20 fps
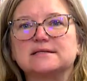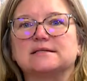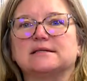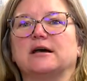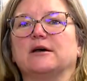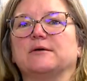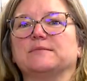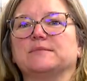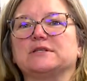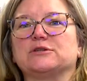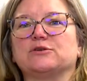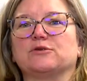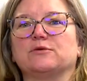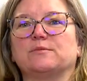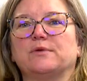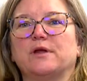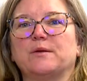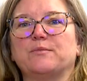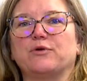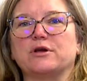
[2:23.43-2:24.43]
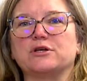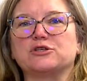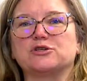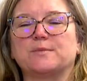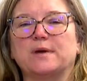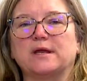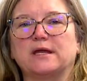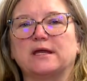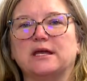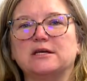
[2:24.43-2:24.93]
Certain blood pressure
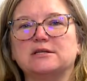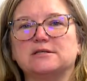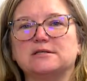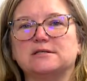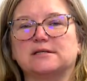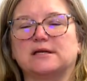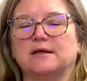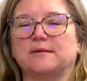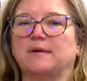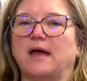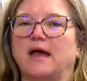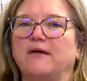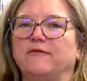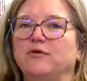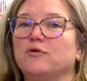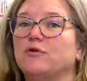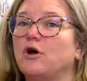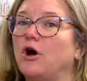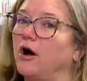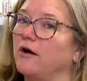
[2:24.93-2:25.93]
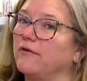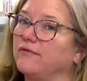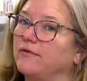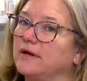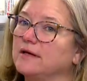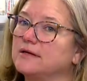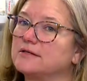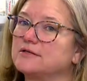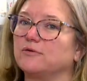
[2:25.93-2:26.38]
medications can have you coughing,